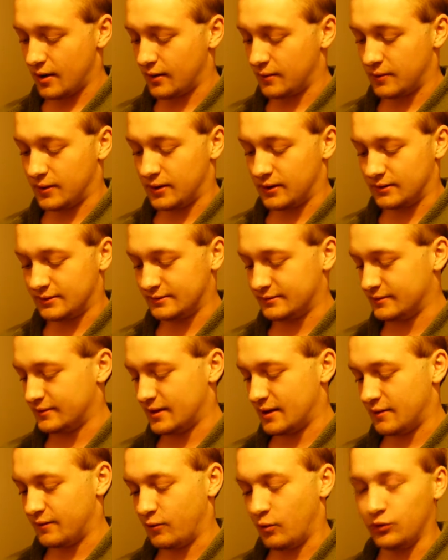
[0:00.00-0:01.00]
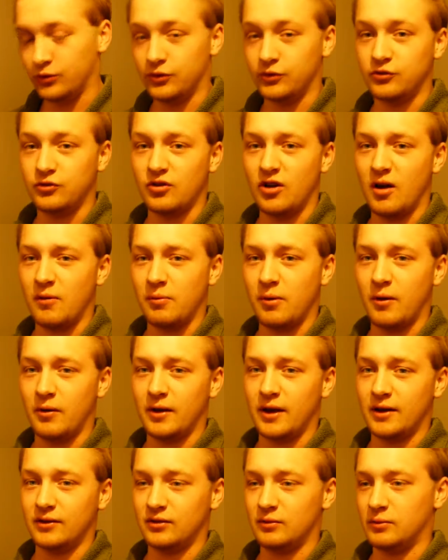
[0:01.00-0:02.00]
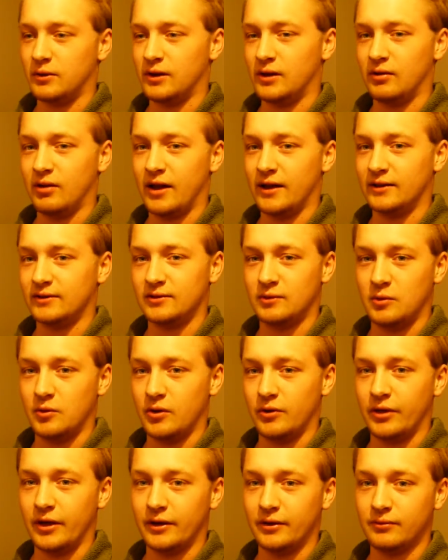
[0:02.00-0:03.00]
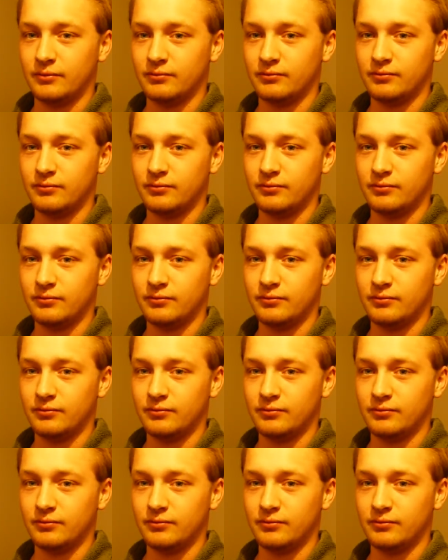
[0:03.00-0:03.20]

mean, voltage drop probably has to be like somewhere around like